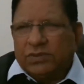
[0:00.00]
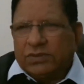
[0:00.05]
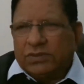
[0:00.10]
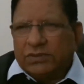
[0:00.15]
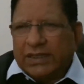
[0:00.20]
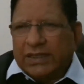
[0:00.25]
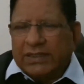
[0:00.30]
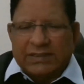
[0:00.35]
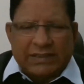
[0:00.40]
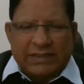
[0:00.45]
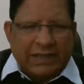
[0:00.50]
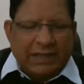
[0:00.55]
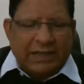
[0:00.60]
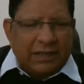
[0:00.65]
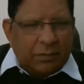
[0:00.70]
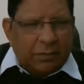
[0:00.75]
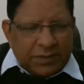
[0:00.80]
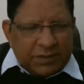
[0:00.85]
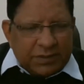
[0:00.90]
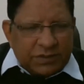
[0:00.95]
they say
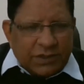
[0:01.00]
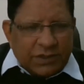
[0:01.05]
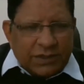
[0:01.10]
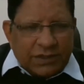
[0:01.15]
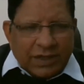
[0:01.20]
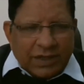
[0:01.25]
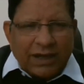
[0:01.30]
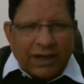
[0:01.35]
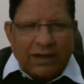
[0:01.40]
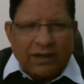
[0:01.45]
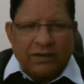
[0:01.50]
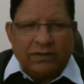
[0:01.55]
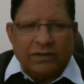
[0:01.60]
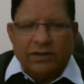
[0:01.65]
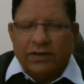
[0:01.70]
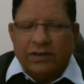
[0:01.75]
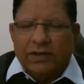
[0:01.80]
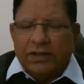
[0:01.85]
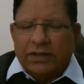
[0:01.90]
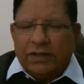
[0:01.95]
habits die hard.
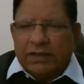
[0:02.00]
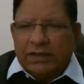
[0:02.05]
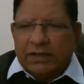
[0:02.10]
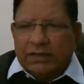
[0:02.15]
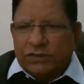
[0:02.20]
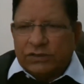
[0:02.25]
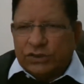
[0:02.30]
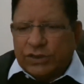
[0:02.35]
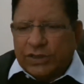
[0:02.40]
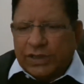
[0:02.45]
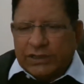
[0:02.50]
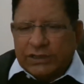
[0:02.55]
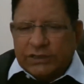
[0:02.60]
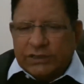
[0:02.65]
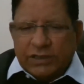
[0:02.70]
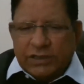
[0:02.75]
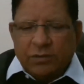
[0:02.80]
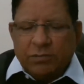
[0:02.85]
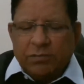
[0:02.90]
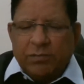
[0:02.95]

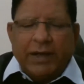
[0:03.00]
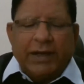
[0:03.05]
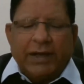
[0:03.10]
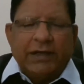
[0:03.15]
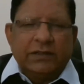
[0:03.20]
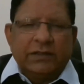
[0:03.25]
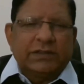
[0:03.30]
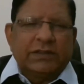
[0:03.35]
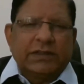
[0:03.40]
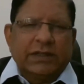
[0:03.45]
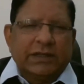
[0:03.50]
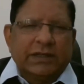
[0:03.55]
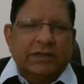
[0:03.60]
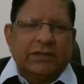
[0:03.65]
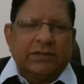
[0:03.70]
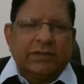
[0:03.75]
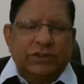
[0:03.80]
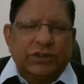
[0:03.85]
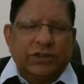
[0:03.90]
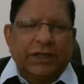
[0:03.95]
Changing mindset,
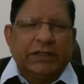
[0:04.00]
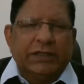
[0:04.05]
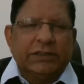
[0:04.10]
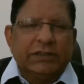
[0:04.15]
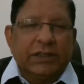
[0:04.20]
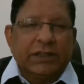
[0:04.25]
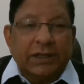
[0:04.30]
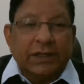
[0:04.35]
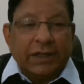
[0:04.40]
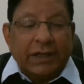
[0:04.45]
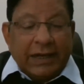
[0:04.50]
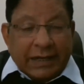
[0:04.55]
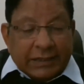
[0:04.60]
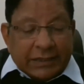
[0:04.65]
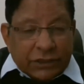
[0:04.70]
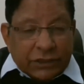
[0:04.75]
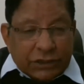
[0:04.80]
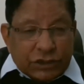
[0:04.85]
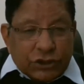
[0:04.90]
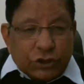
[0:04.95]
changing
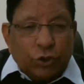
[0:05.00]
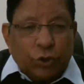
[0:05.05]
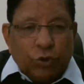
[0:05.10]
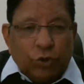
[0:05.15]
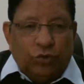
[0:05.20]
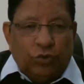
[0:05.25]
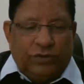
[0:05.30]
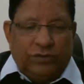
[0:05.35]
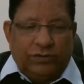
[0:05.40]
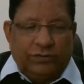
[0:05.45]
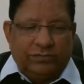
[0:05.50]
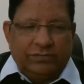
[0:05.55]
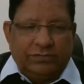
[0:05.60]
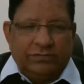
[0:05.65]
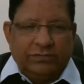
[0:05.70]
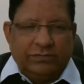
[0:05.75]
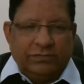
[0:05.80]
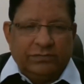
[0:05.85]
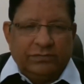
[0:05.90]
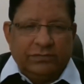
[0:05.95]
attitude.
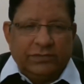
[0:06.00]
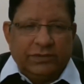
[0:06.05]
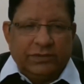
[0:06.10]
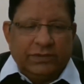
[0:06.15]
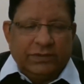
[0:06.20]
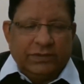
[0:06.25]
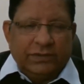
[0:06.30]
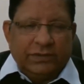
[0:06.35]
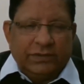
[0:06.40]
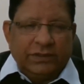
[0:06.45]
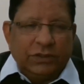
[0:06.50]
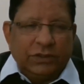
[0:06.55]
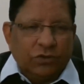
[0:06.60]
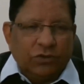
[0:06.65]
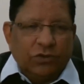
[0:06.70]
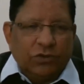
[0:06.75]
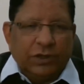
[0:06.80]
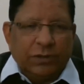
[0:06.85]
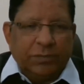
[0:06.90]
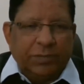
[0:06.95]

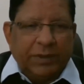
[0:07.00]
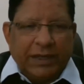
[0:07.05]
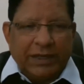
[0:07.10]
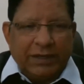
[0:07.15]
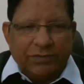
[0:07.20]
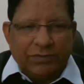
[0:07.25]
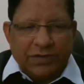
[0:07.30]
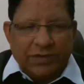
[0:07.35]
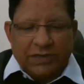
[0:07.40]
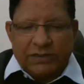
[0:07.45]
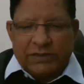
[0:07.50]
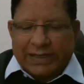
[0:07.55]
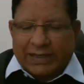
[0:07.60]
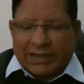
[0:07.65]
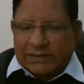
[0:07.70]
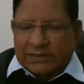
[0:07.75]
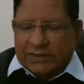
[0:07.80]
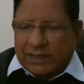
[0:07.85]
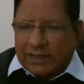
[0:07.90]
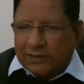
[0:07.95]
In behavioral
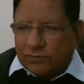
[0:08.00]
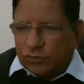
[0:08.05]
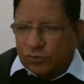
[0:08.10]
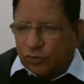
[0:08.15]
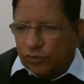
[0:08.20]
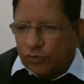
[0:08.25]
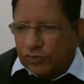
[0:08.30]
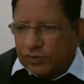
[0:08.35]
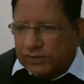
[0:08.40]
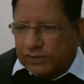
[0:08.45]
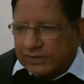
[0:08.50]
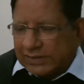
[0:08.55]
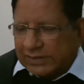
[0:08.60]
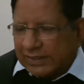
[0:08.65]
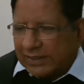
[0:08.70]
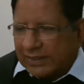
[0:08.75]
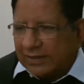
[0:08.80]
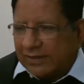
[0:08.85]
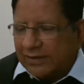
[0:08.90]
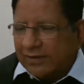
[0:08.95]
science also we
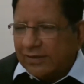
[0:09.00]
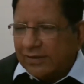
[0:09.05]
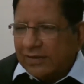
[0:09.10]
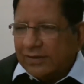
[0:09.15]
say